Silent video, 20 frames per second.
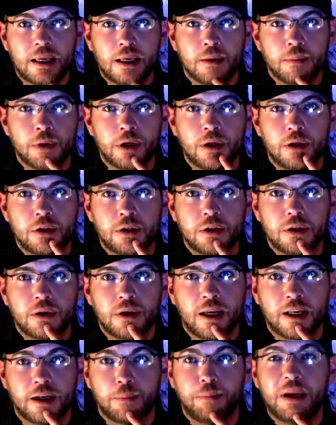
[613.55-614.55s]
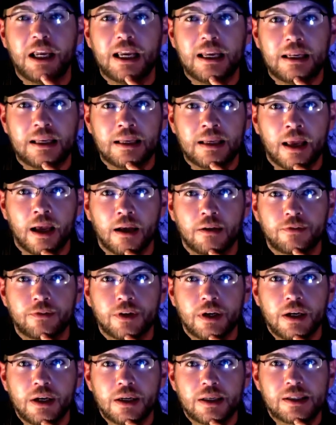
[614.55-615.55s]
image, and a PDF
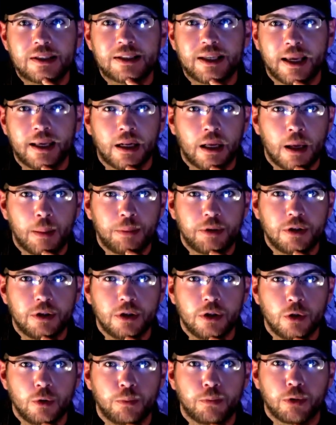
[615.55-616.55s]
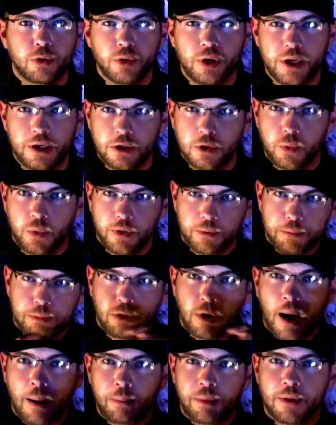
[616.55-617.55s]
set up to print with
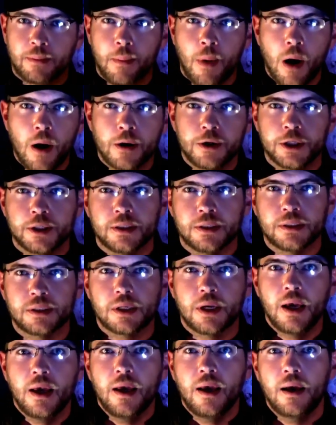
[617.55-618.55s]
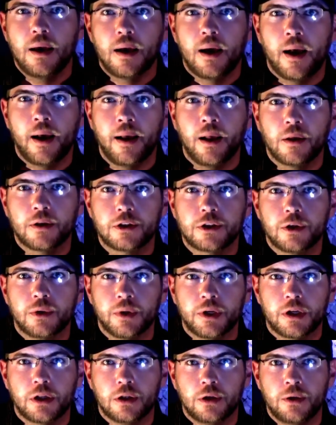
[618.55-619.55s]
proper margins. I also
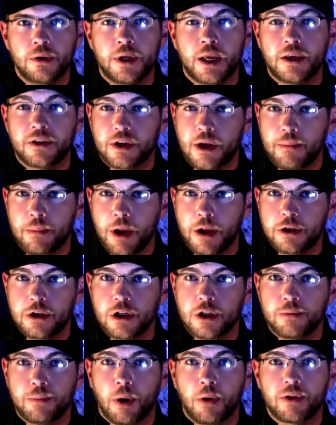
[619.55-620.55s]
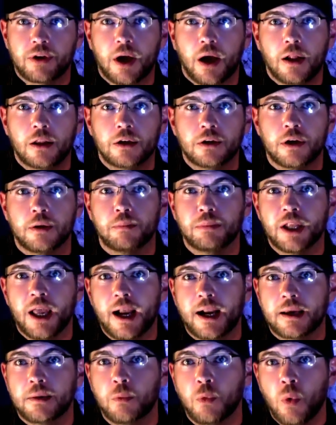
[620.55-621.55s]
include, as I mentioned, both color and
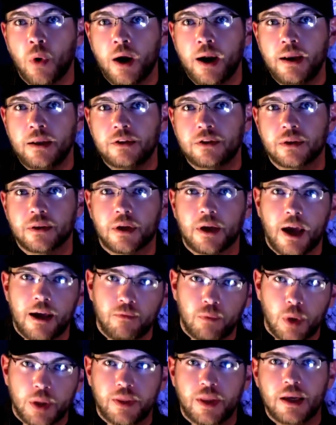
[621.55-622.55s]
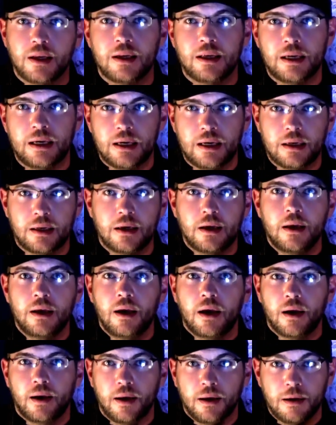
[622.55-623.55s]
black and white, so they have what they need
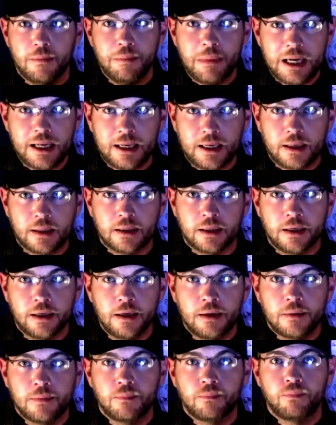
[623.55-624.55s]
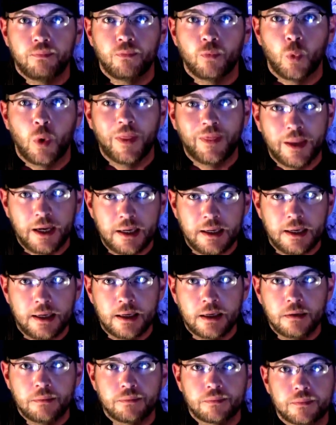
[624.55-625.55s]
immediately when they need
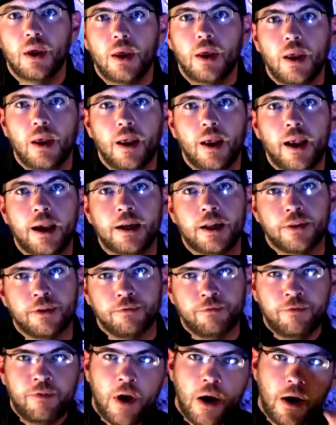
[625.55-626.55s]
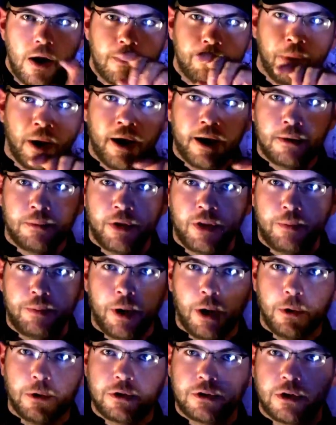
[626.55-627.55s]
it. And at the very bottom of the
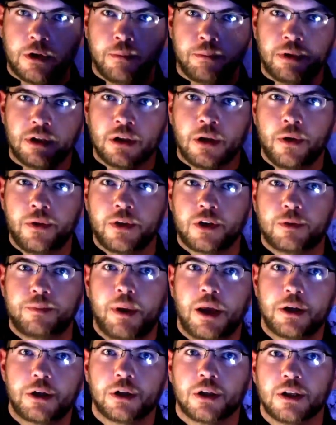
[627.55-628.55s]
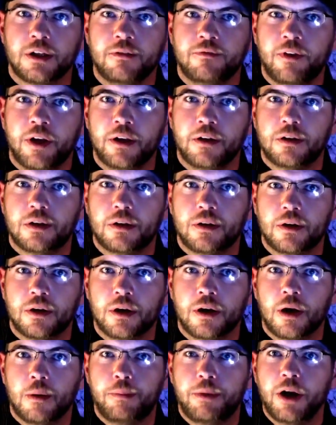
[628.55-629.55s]
poster, below the special event
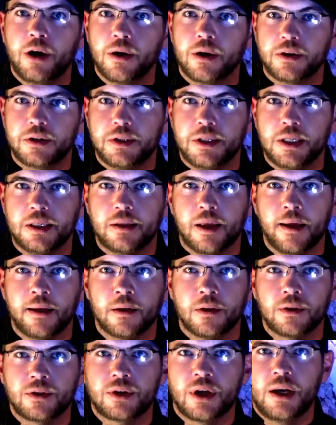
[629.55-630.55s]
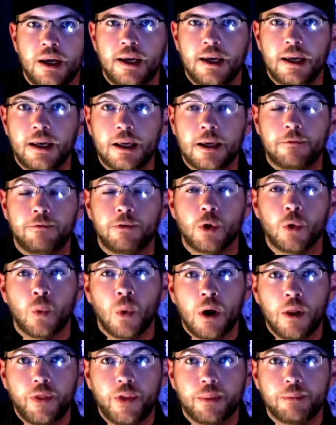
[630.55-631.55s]
appearance details, if you
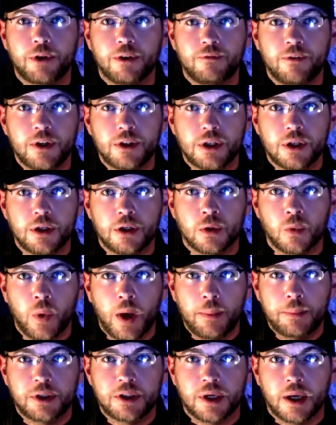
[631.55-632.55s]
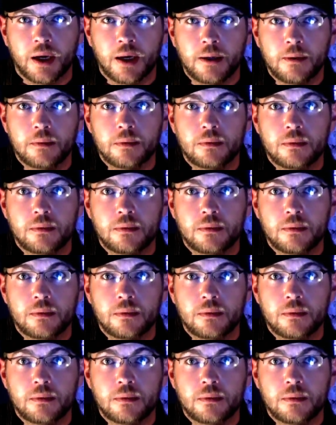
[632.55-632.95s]
want them to visit your website,